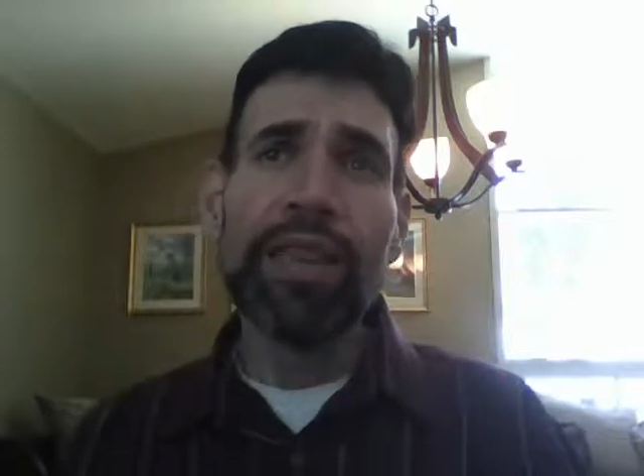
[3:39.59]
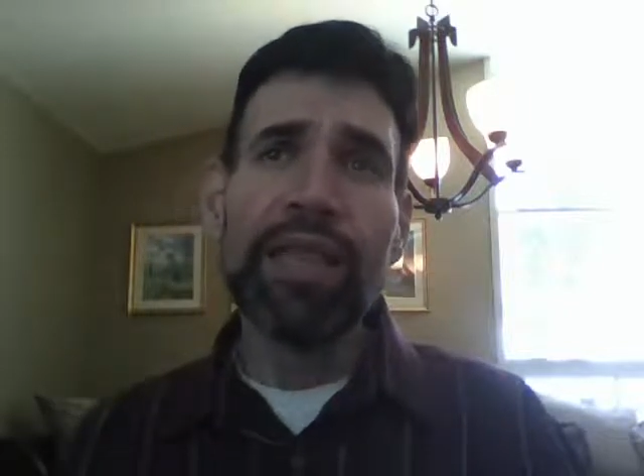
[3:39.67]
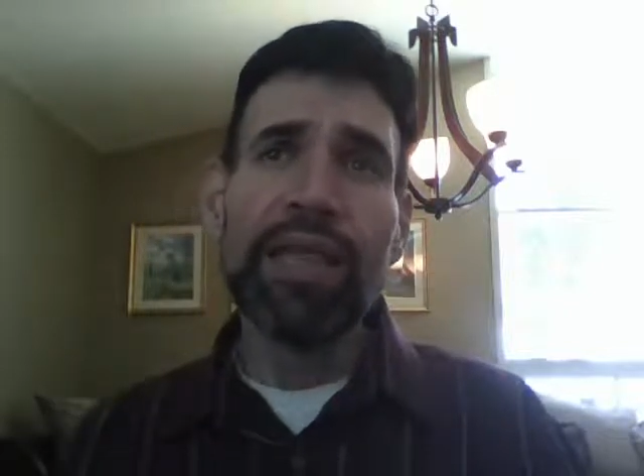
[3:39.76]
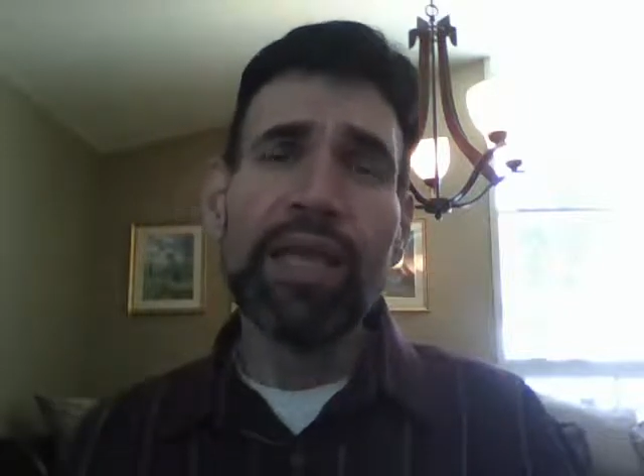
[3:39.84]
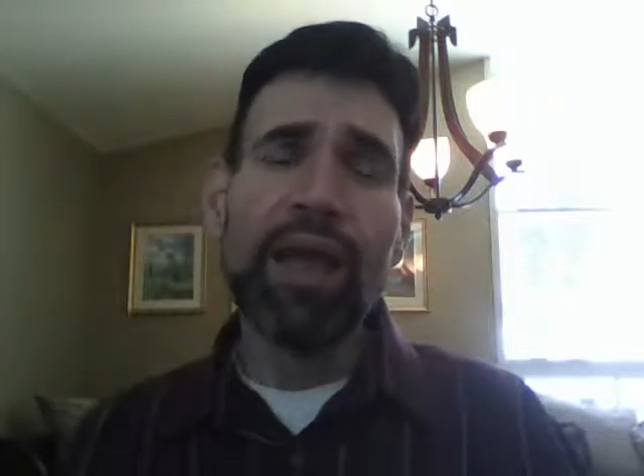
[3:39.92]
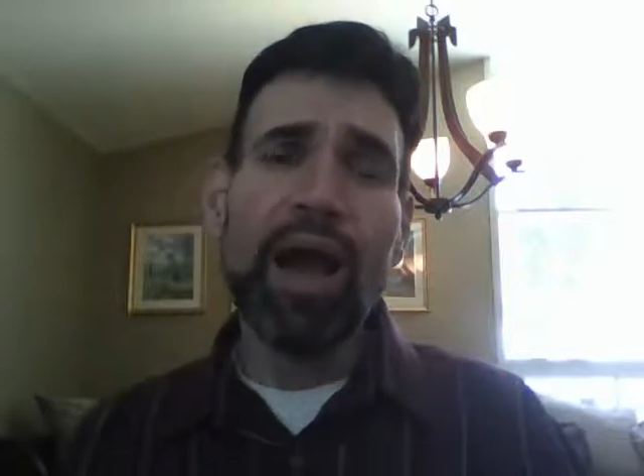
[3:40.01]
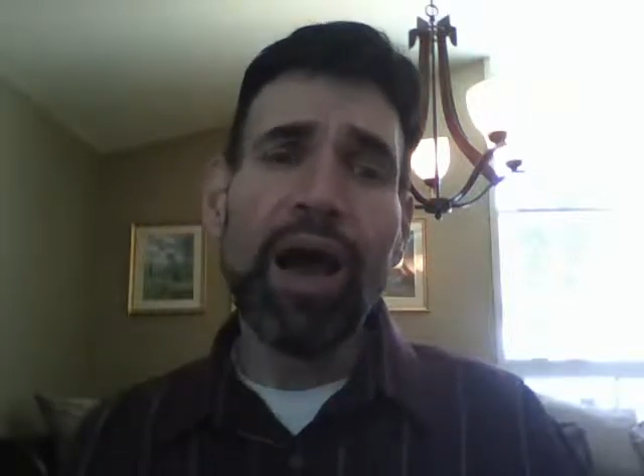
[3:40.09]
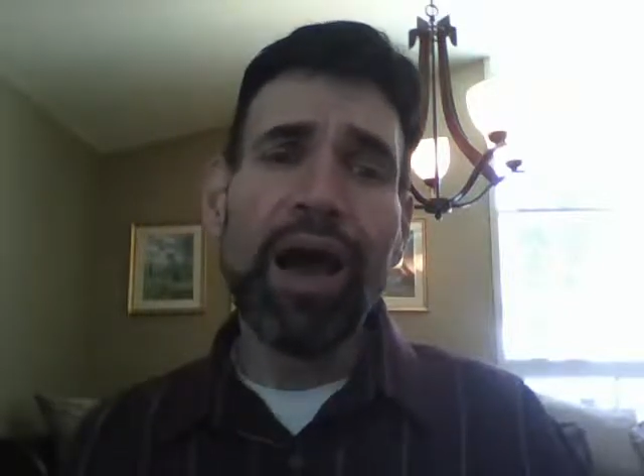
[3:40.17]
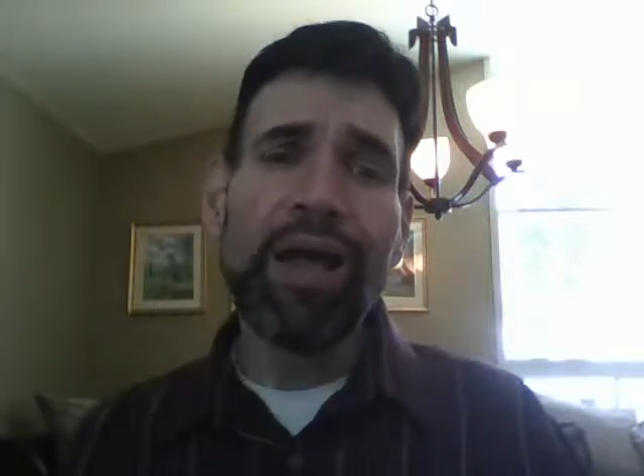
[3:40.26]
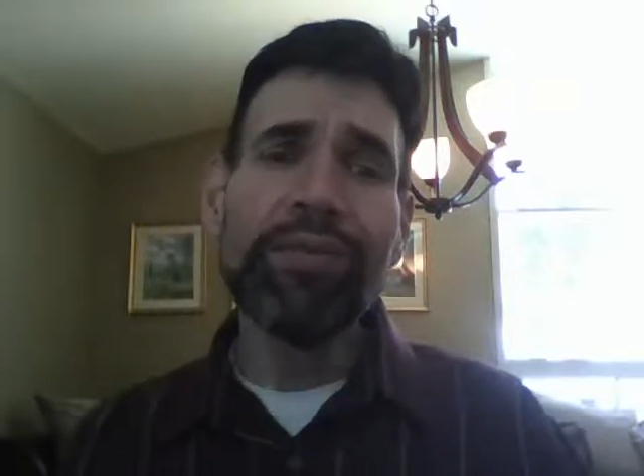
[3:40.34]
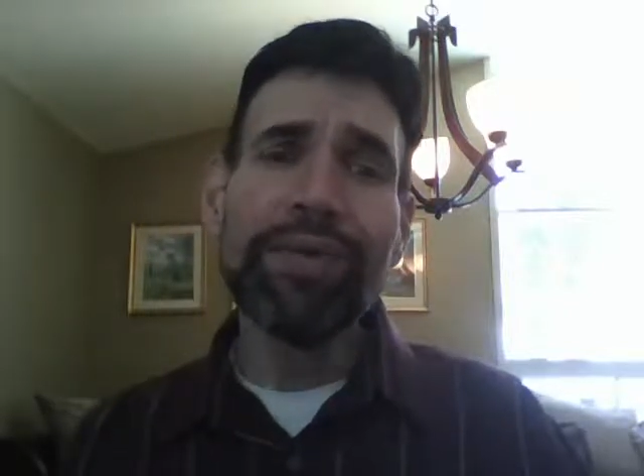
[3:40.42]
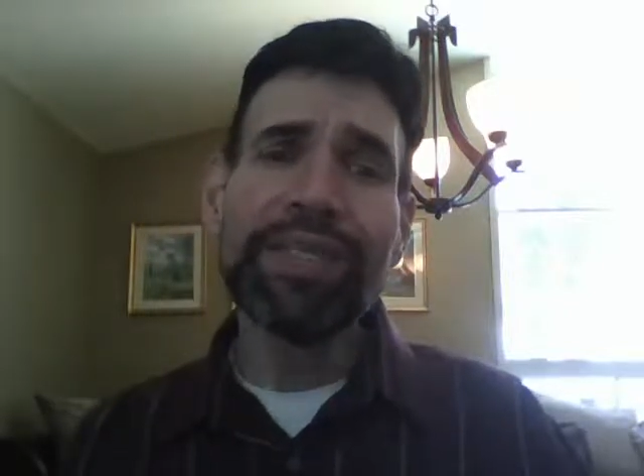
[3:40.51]
The
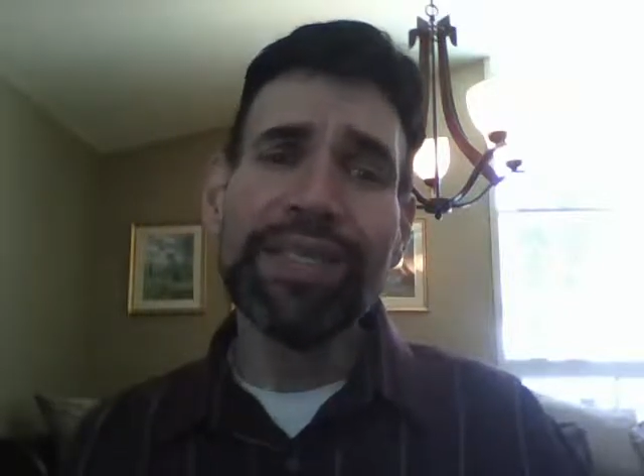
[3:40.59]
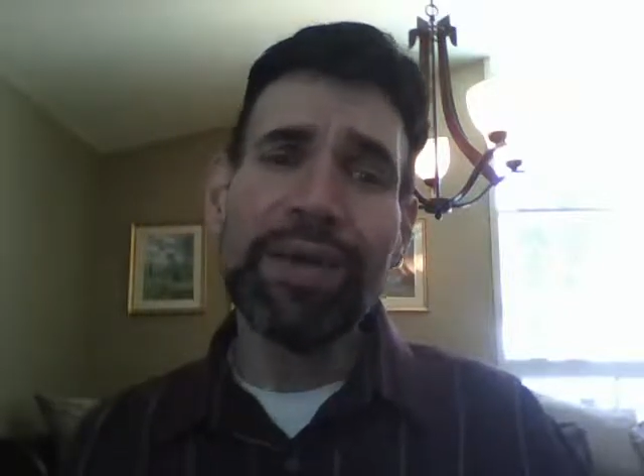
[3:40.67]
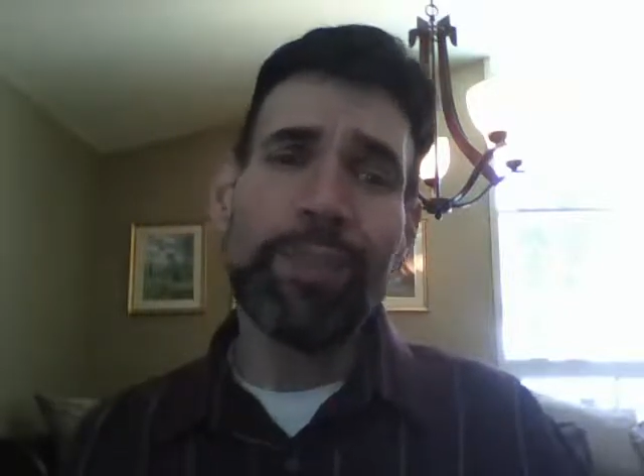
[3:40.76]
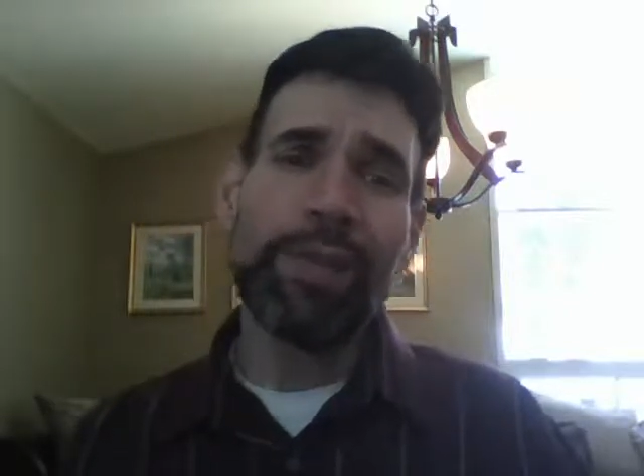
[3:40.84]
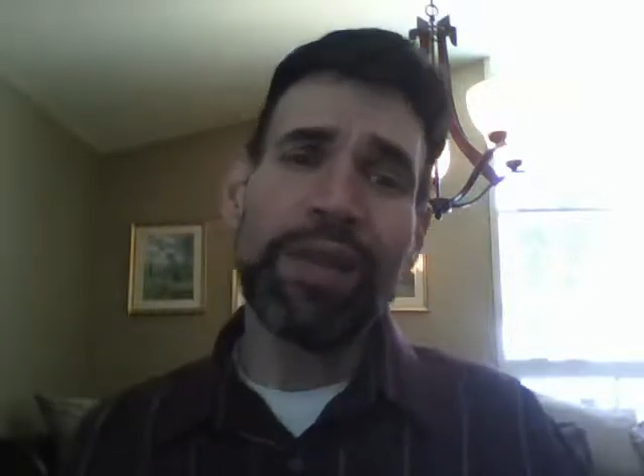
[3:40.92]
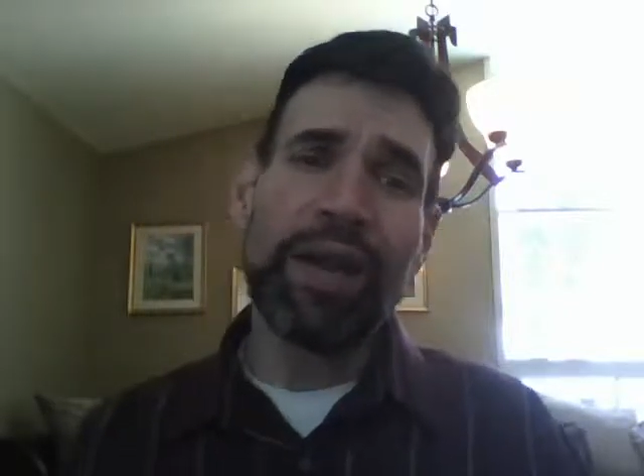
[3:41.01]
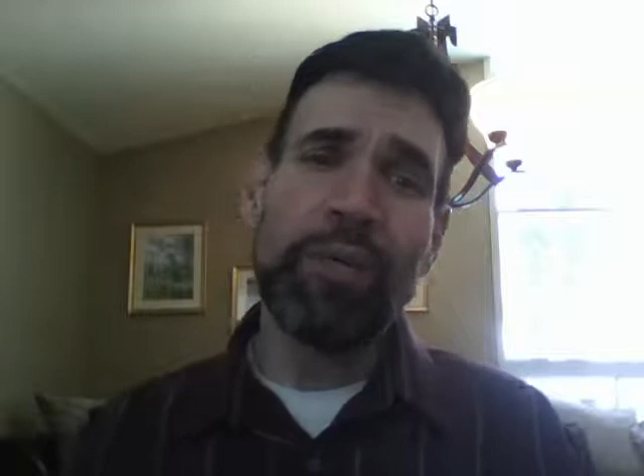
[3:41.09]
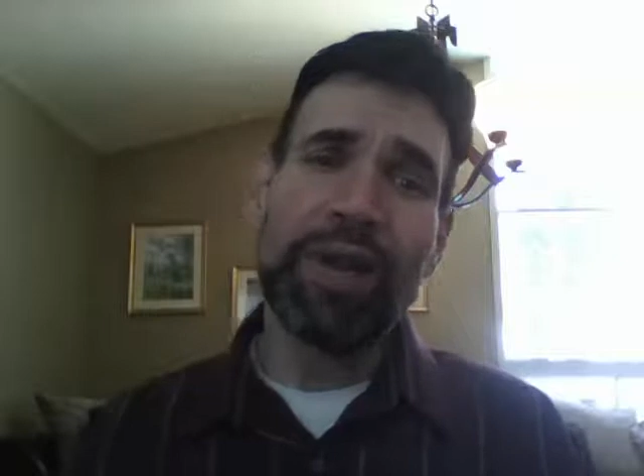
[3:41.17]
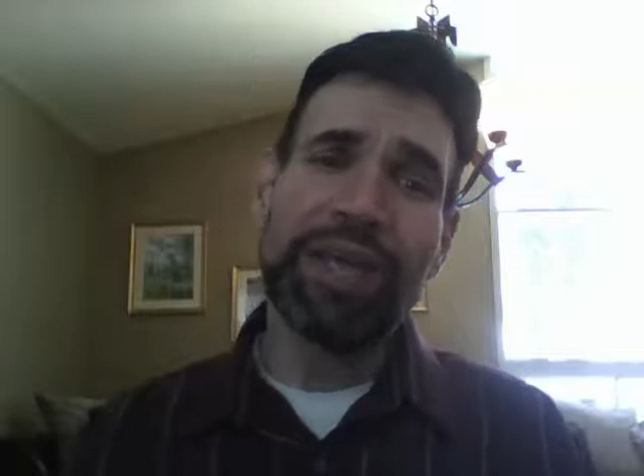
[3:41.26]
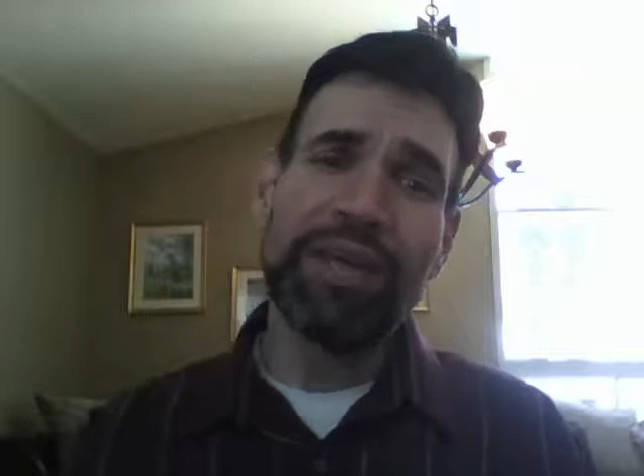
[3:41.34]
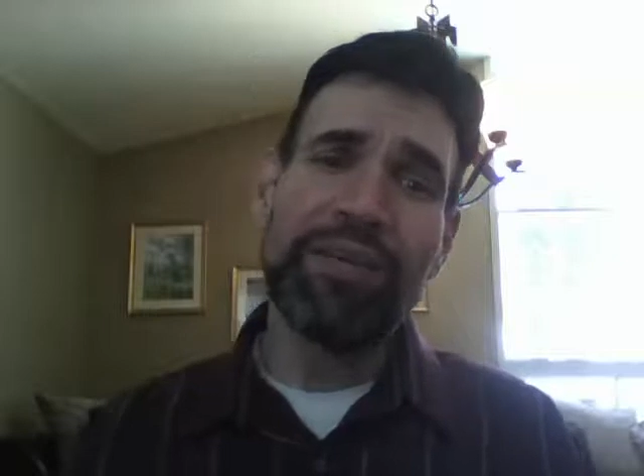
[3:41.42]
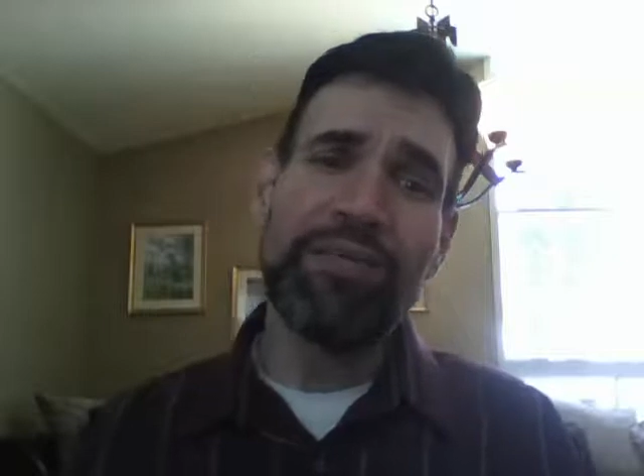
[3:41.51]
other example that I
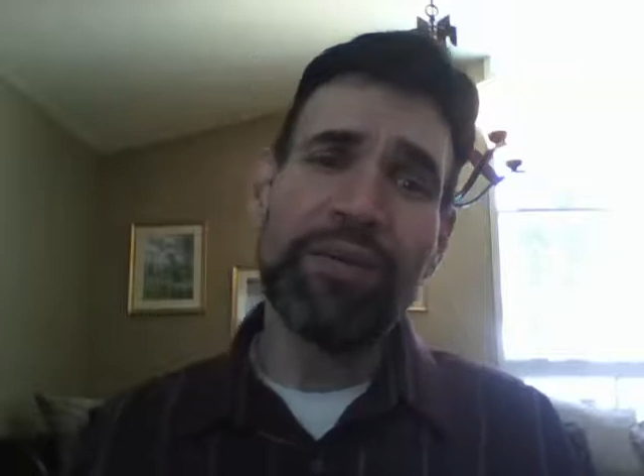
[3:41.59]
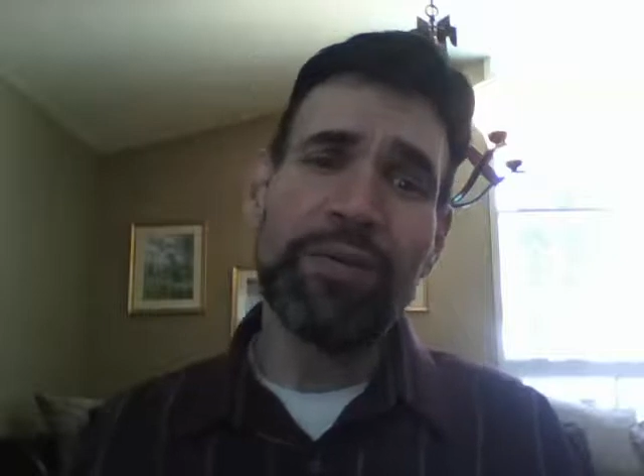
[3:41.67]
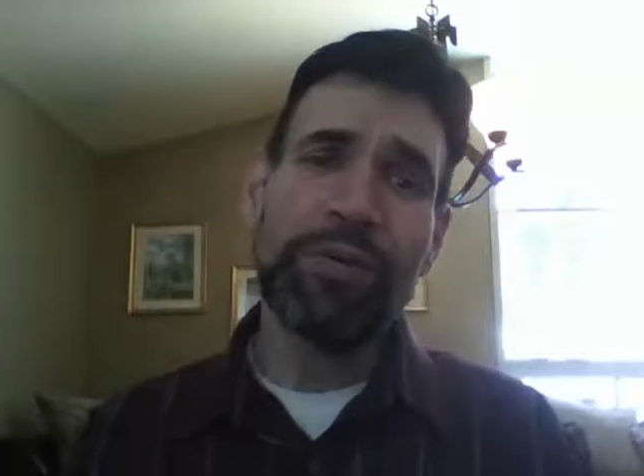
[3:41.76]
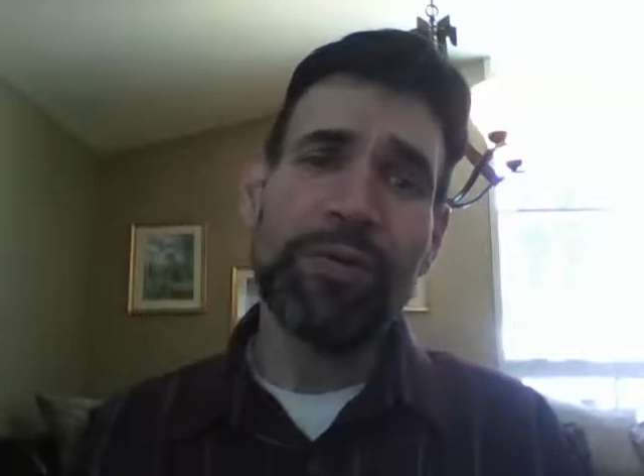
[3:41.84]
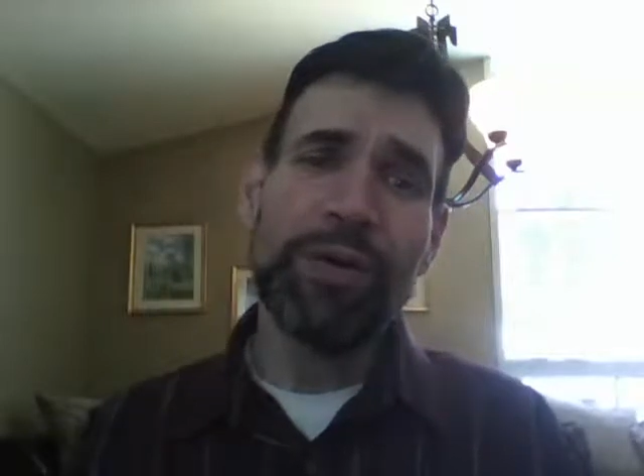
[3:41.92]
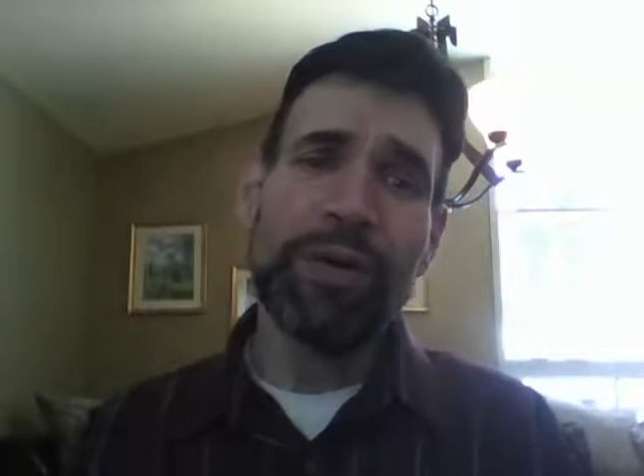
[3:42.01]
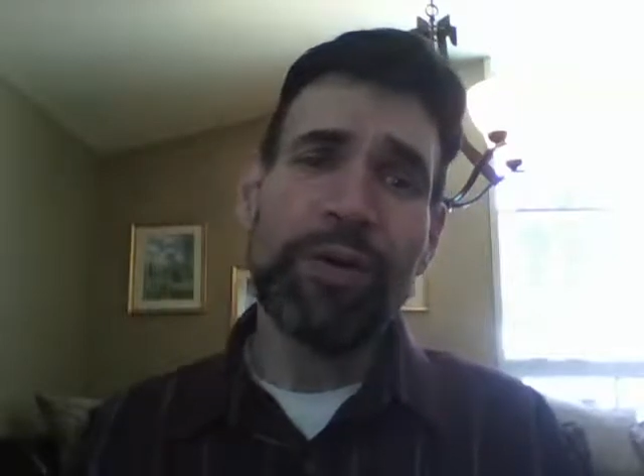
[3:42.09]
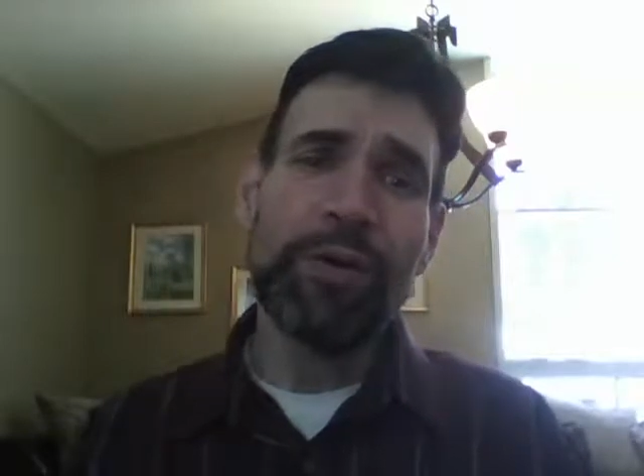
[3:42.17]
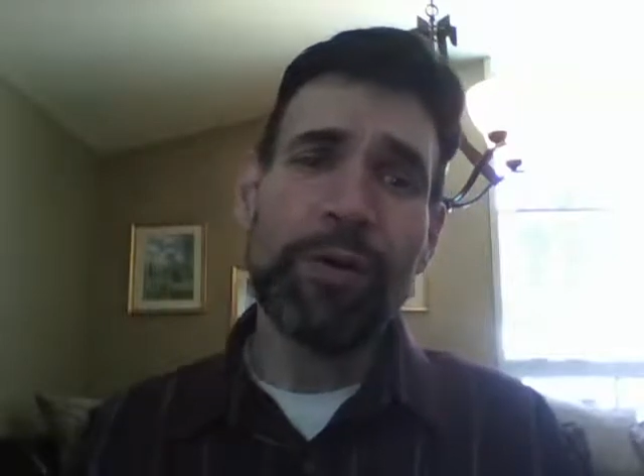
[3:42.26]
want to give you